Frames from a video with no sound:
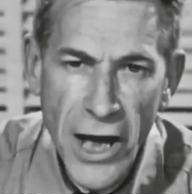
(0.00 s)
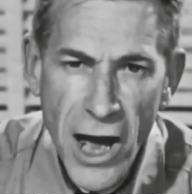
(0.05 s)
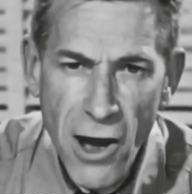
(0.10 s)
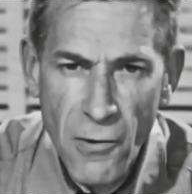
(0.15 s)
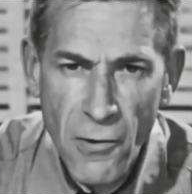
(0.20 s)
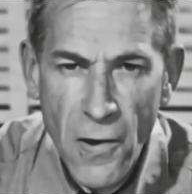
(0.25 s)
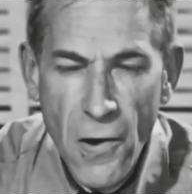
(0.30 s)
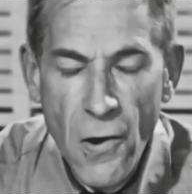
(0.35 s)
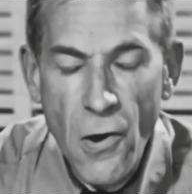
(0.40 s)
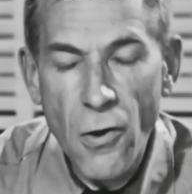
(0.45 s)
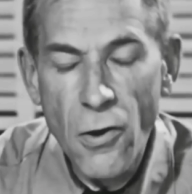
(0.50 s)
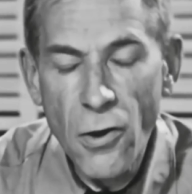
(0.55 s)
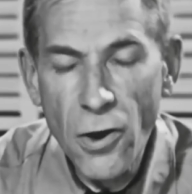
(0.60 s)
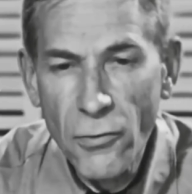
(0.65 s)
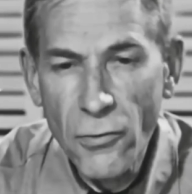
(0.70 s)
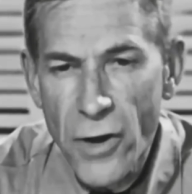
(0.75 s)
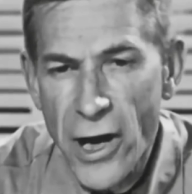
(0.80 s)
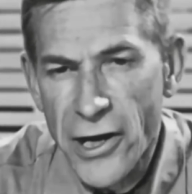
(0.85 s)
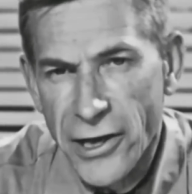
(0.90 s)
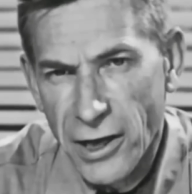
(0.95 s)
Now,
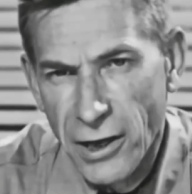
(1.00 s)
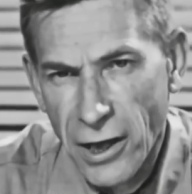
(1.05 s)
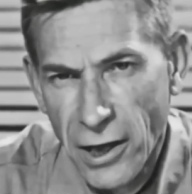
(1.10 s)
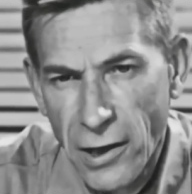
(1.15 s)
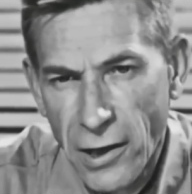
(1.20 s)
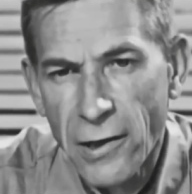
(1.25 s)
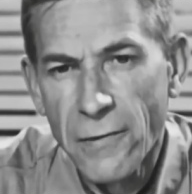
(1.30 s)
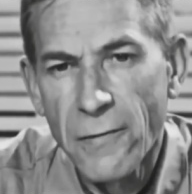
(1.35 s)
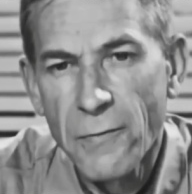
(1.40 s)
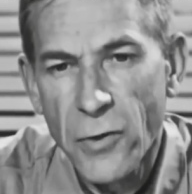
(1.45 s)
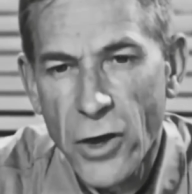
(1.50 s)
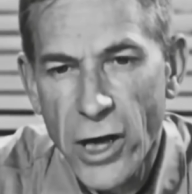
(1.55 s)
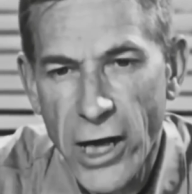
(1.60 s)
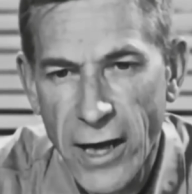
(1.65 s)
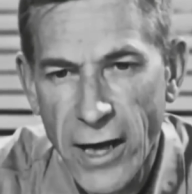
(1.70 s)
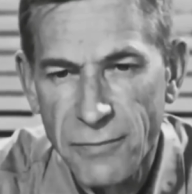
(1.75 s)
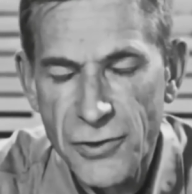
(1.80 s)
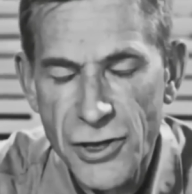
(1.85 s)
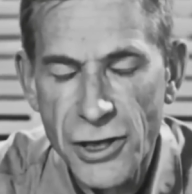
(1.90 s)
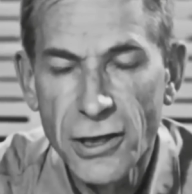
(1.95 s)
already,
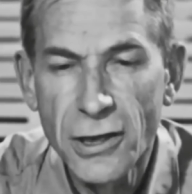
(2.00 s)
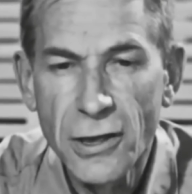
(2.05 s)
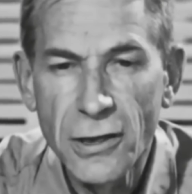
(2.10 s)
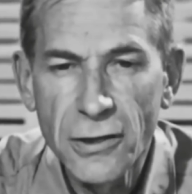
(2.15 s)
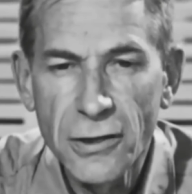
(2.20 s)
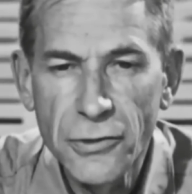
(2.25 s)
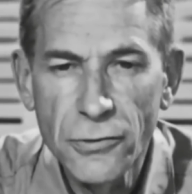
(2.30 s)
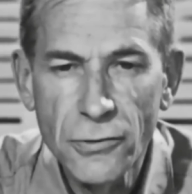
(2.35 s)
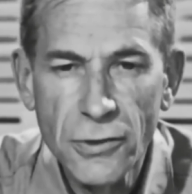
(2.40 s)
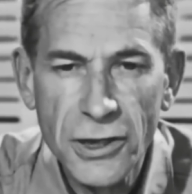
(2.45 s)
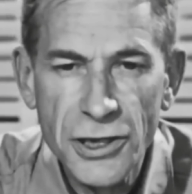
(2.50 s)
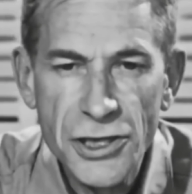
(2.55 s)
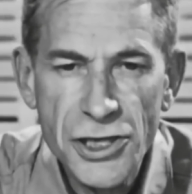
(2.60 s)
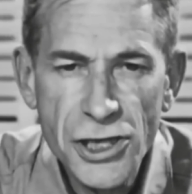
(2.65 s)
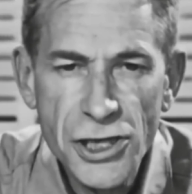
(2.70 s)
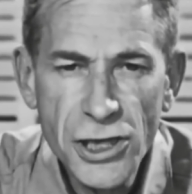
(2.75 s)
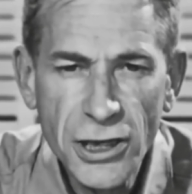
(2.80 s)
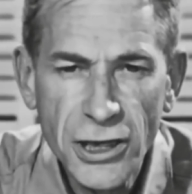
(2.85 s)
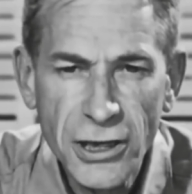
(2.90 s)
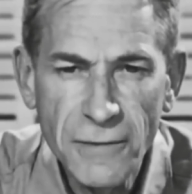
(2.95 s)
perhaps, you
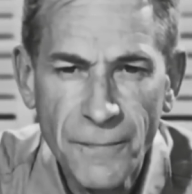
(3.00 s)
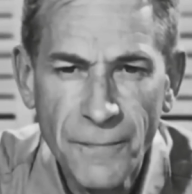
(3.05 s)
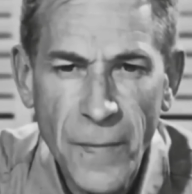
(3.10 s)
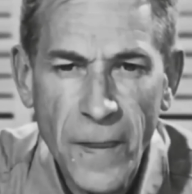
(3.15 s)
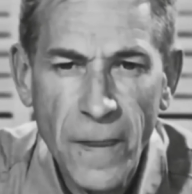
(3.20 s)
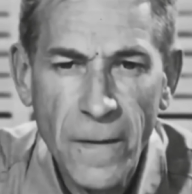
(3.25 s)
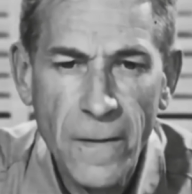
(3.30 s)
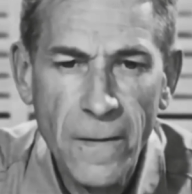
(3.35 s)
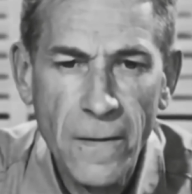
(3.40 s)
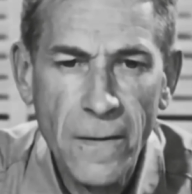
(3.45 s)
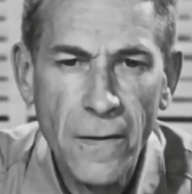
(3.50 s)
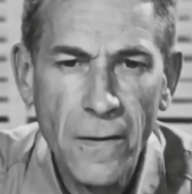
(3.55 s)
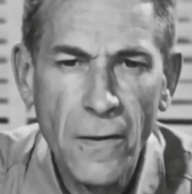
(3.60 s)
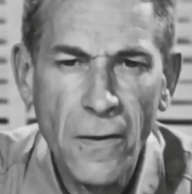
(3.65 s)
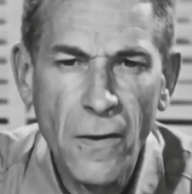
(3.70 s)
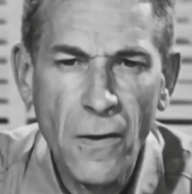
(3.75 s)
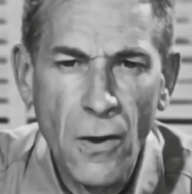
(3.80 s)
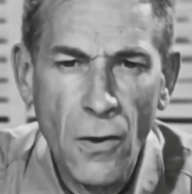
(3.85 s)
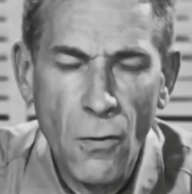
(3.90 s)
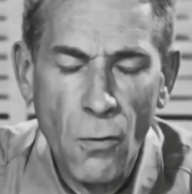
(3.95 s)
can see
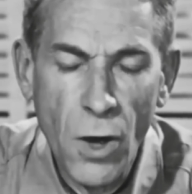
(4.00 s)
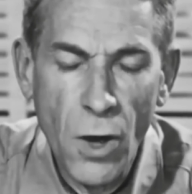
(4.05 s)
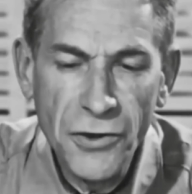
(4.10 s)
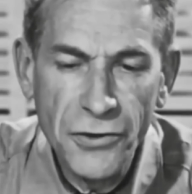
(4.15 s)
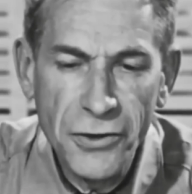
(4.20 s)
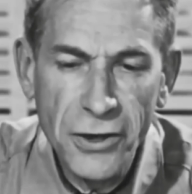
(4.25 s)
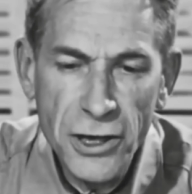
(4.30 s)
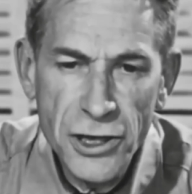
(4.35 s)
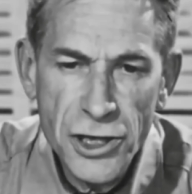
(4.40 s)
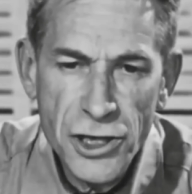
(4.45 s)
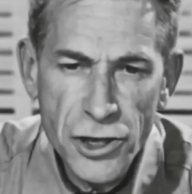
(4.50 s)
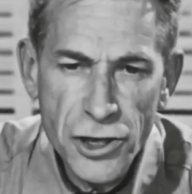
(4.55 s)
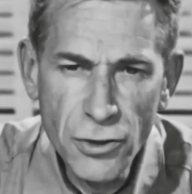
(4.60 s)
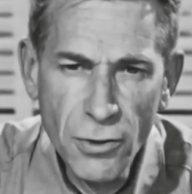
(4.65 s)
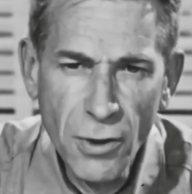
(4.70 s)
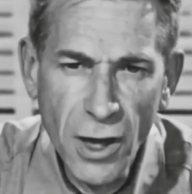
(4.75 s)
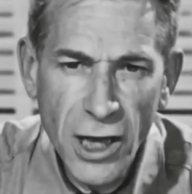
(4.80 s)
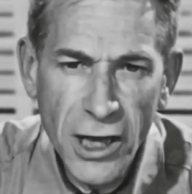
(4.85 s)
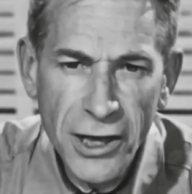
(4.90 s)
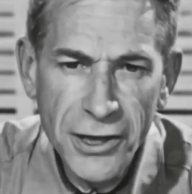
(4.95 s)
what these
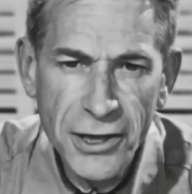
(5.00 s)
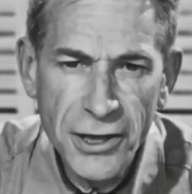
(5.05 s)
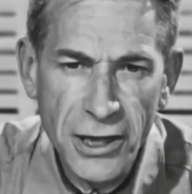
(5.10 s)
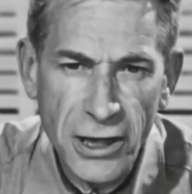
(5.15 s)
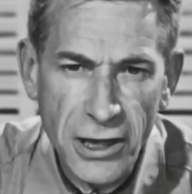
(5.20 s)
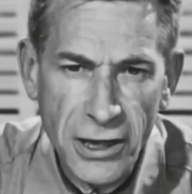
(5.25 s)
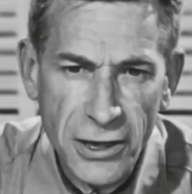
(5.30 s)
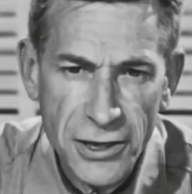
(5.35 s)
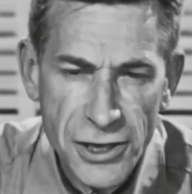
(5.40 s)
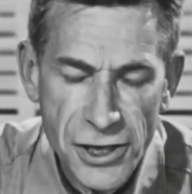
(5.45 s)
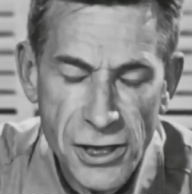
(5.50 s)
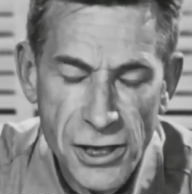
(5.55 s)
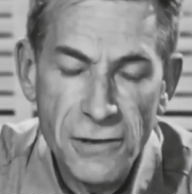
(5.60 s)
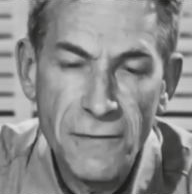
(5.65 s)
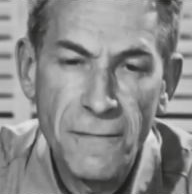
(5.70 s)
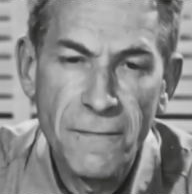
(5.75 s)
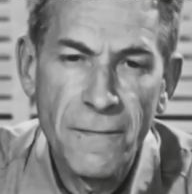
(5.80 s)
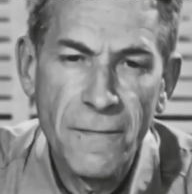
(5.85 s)
two ideas,